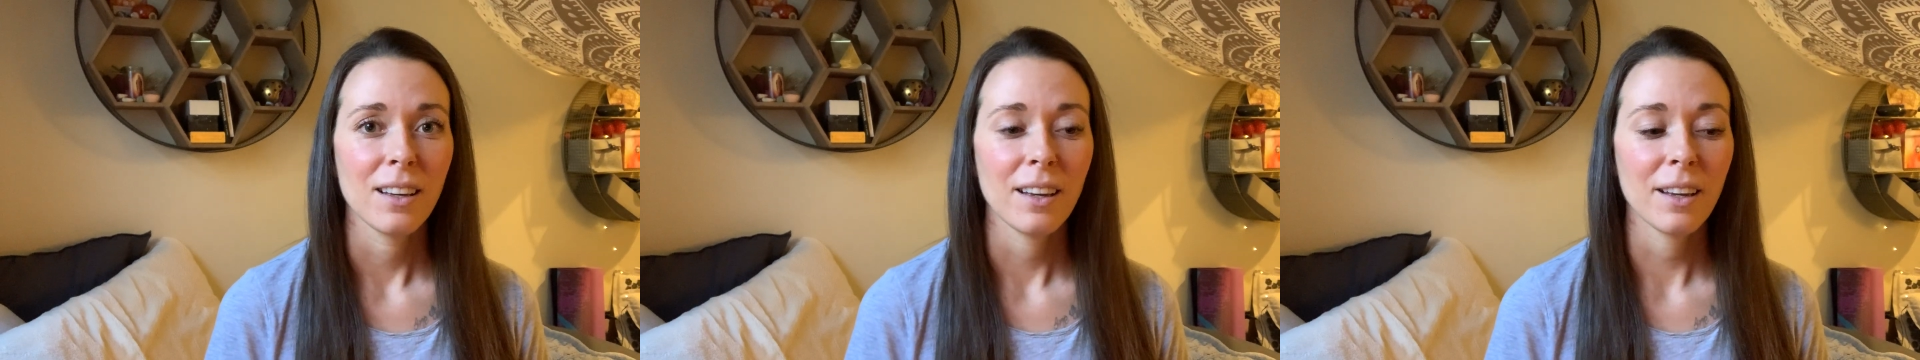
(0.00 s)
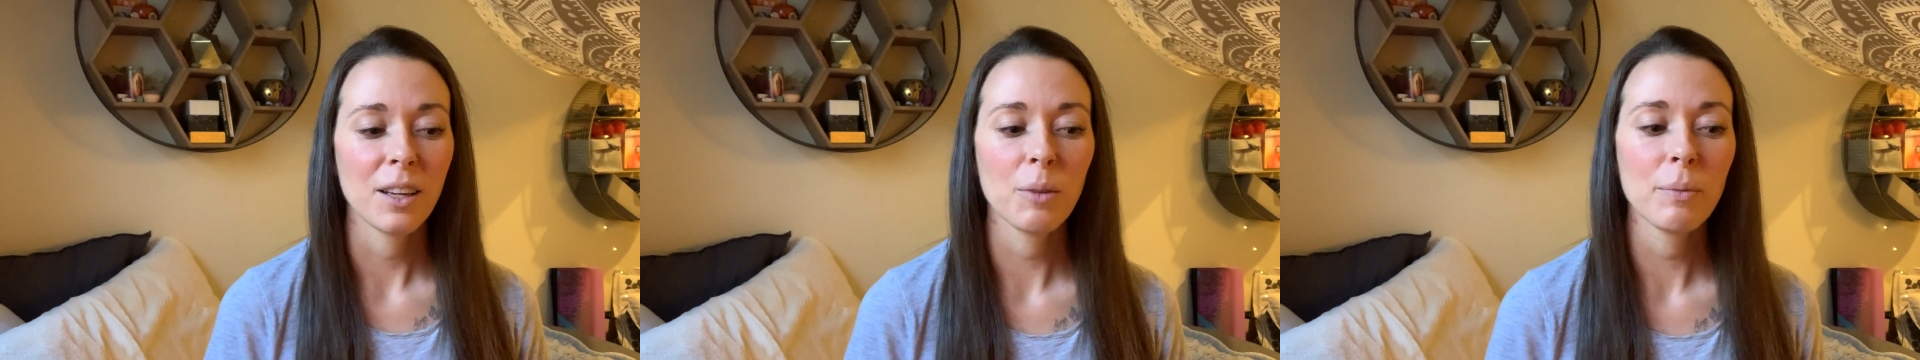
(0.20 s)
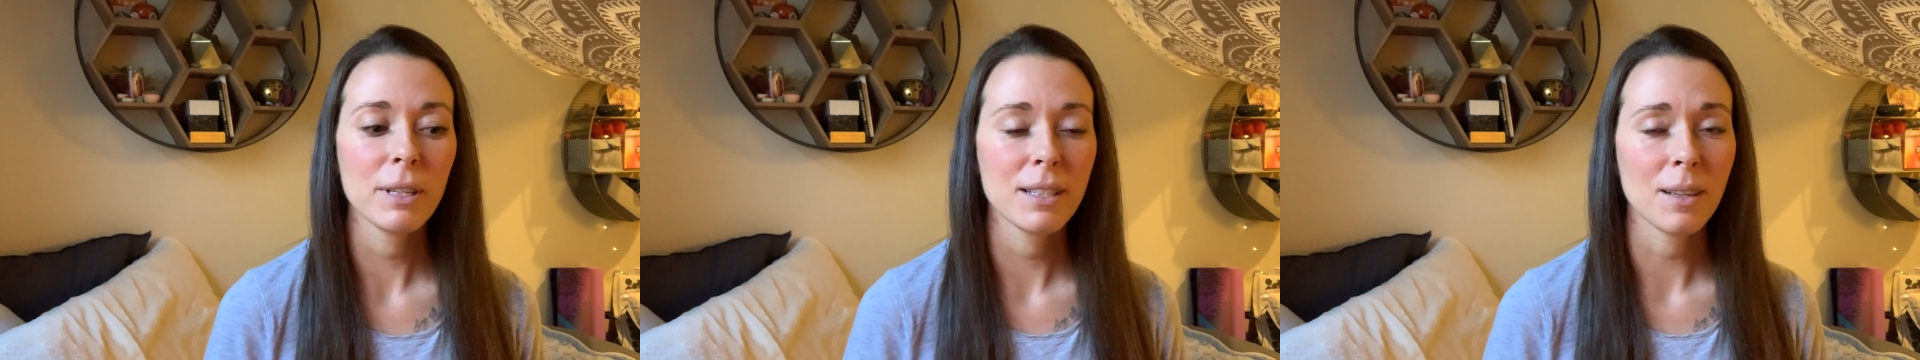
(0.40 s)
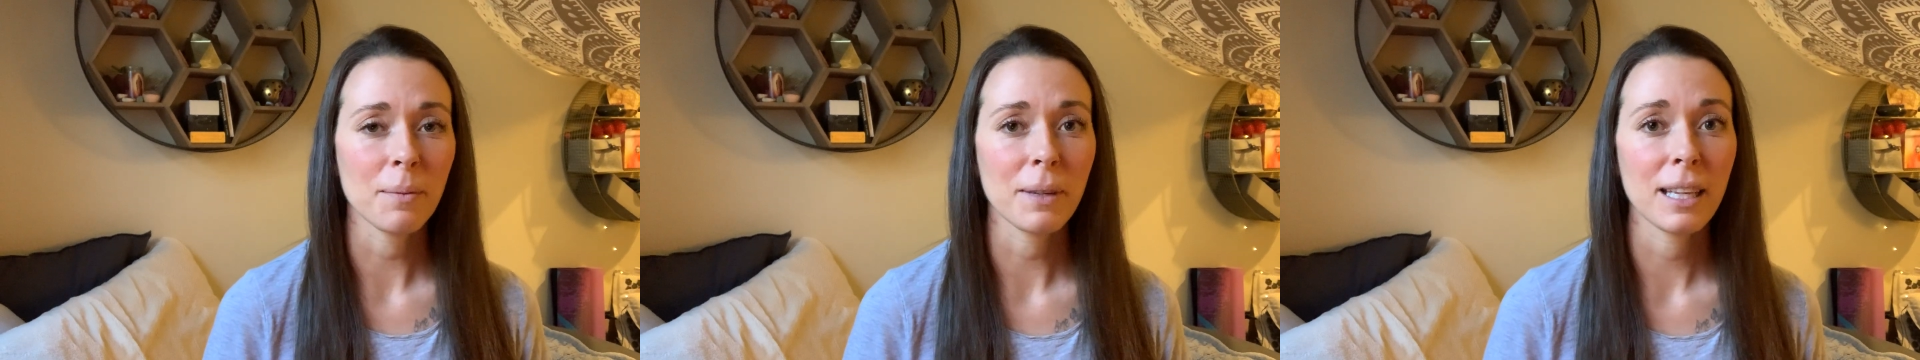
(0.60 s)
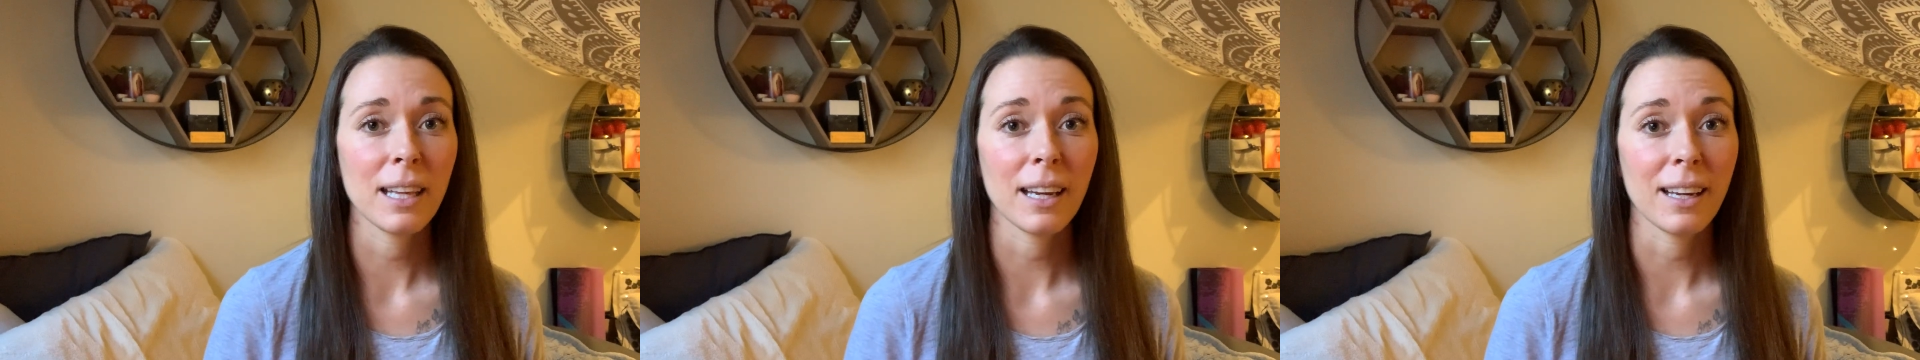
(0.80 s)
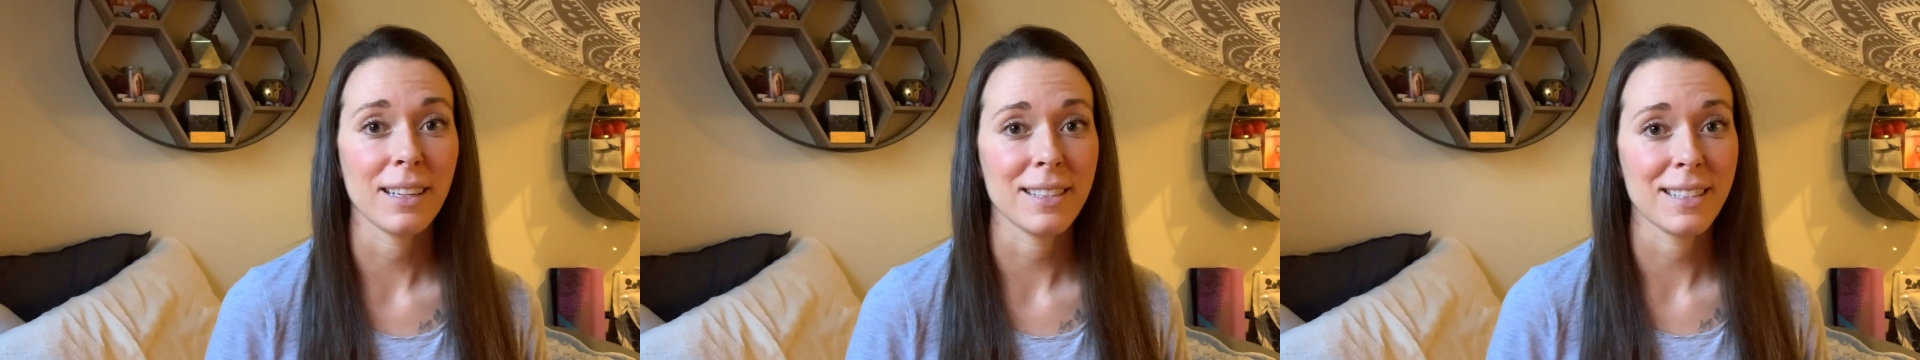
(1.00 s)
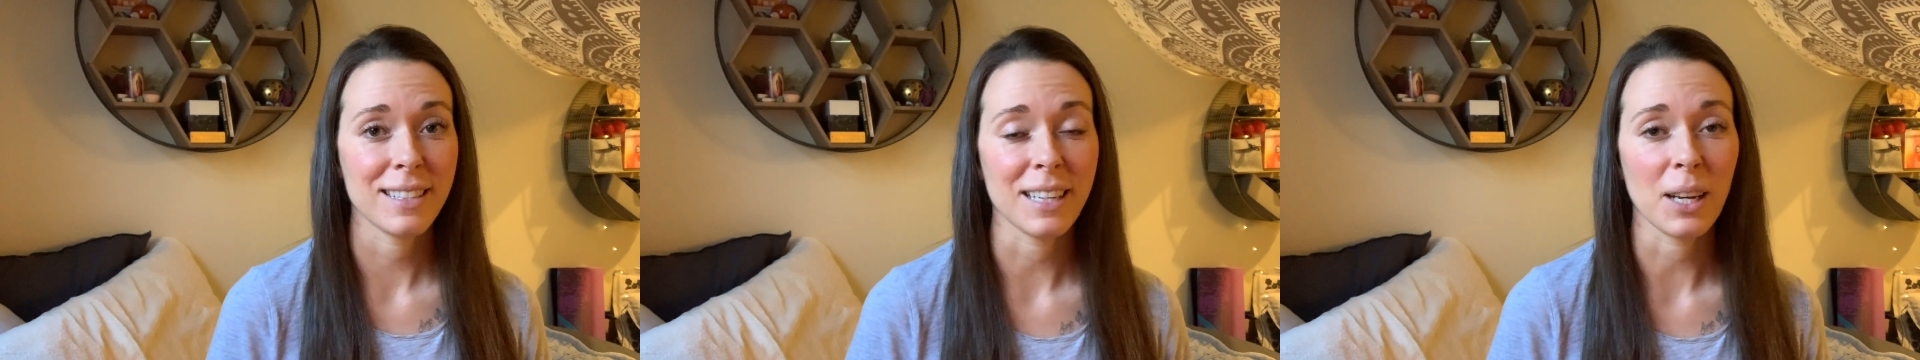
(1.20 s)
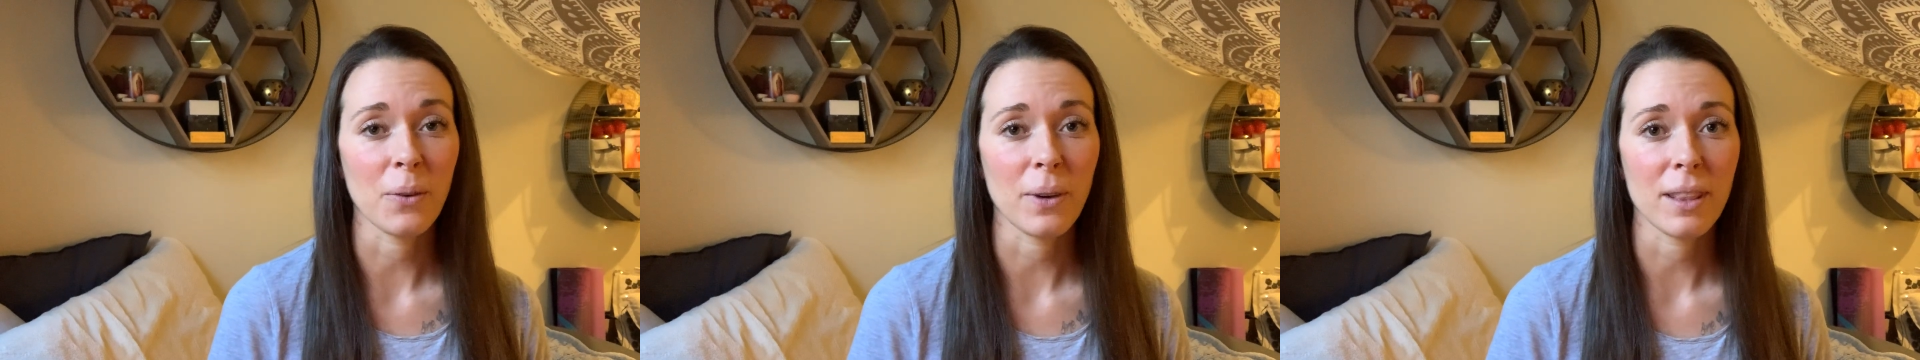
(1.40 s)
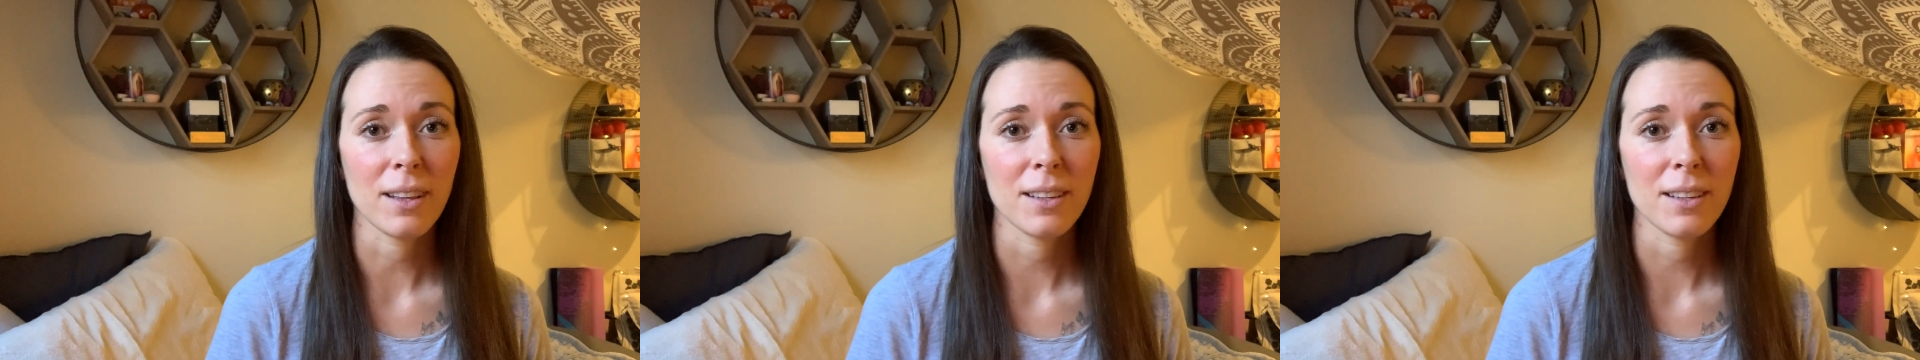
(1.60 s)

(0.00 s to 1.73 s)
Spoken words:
it can be something that can stick with